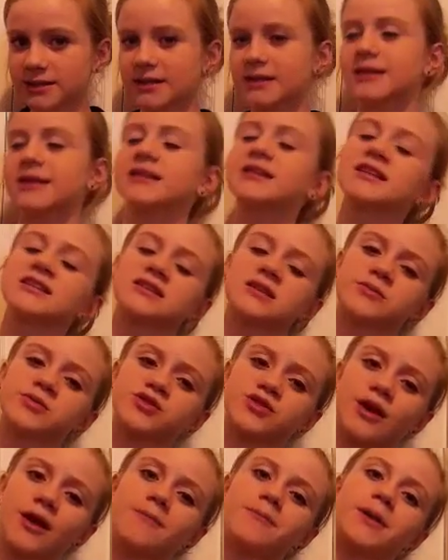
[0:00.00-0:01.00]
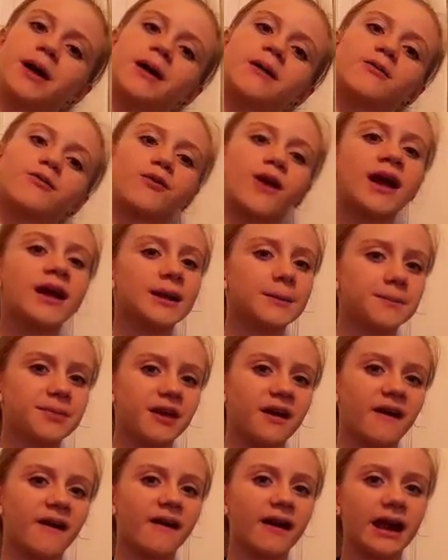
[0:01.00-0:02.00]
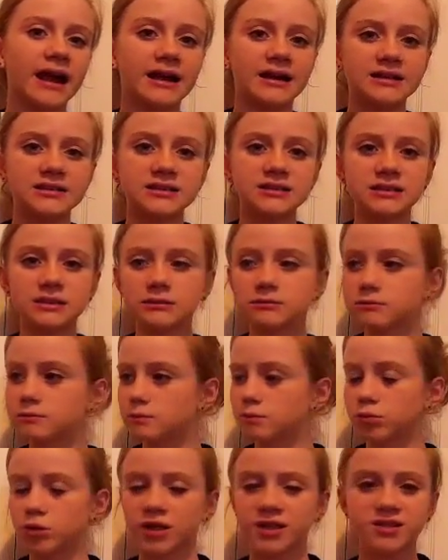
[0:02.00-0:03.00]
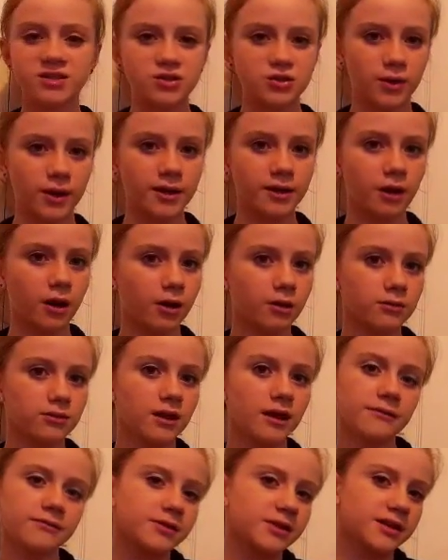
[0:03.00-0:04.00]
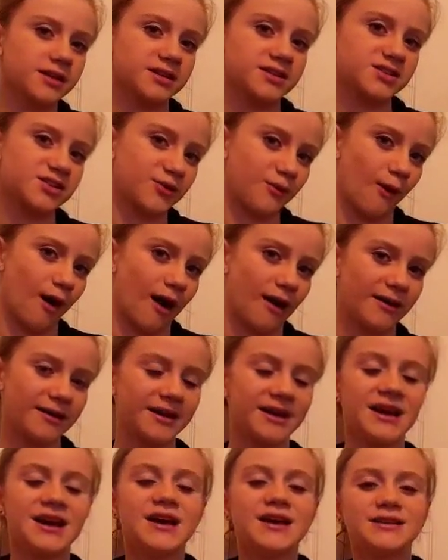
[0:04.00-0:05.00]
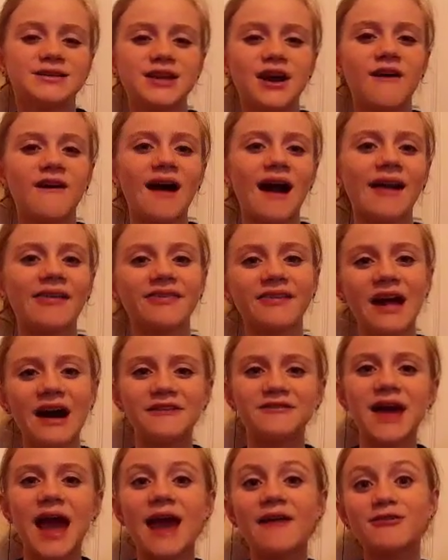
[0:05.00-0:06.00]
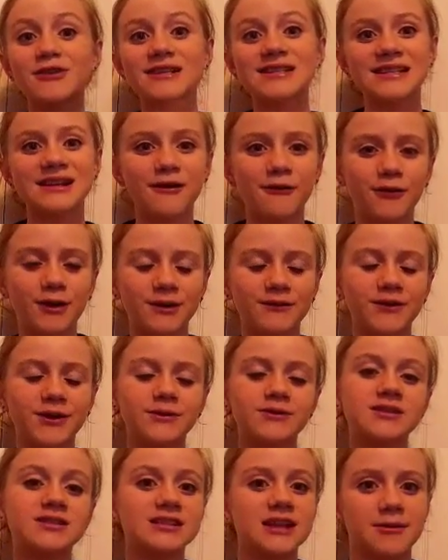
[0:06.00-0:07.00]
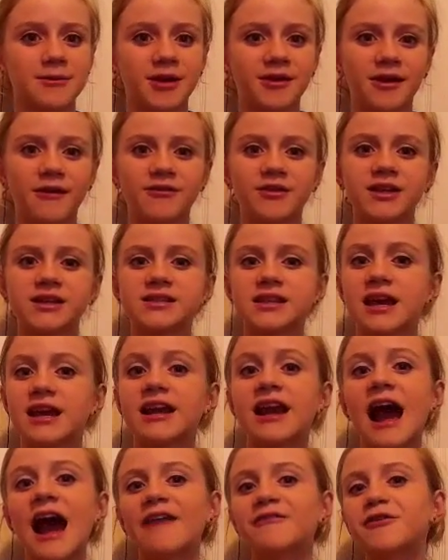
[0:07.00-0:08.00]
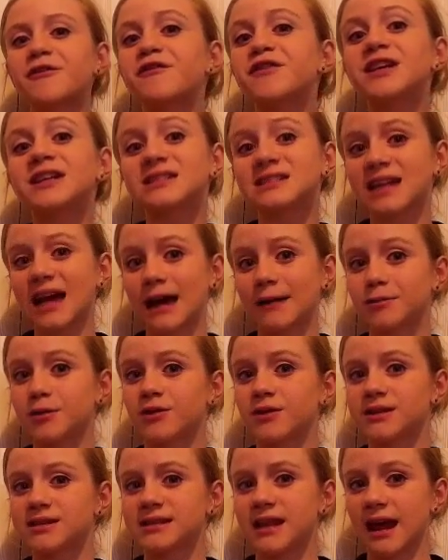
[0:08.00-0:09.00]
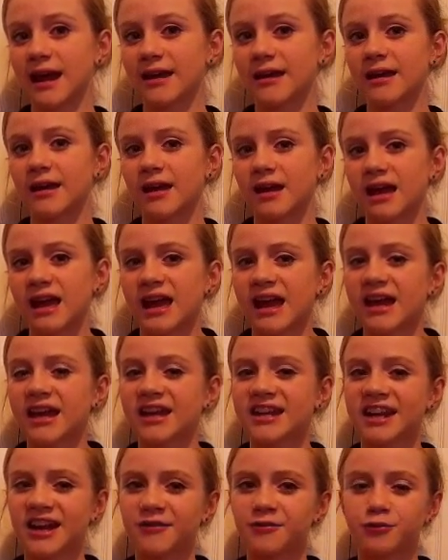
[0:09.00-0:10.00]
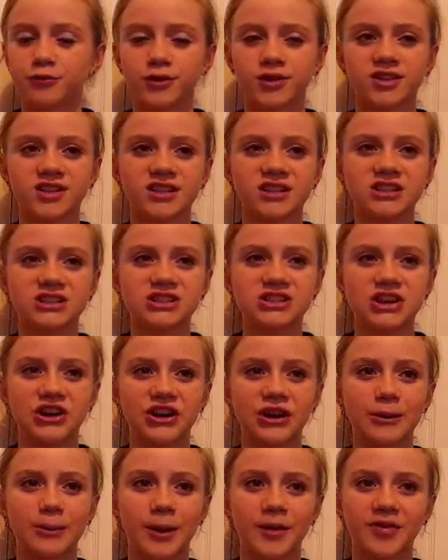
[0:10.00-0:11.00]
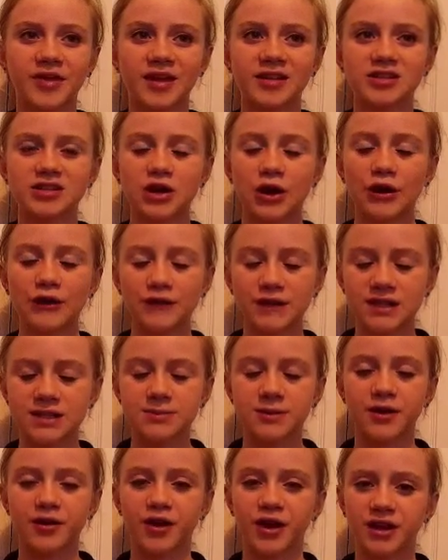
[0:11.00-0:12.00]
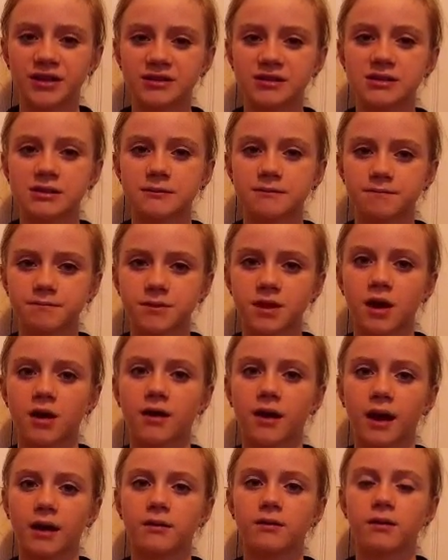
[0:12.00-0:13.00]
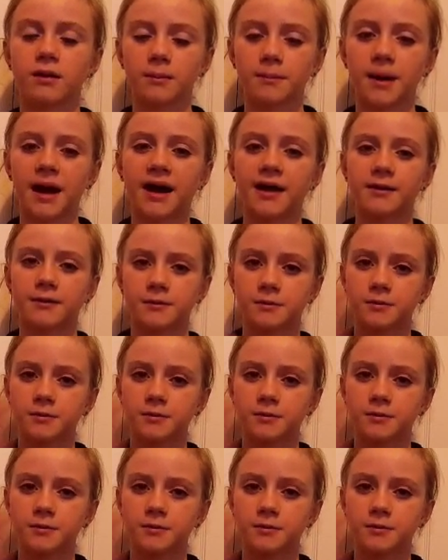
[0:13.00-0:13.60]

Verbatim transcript: click the subscribe button right up there and please join our lovely squad. So I love every single one of you. Stay my lovelies and have a fantabulous day. And I'm really sorry about that scarf experience. Okay, bye.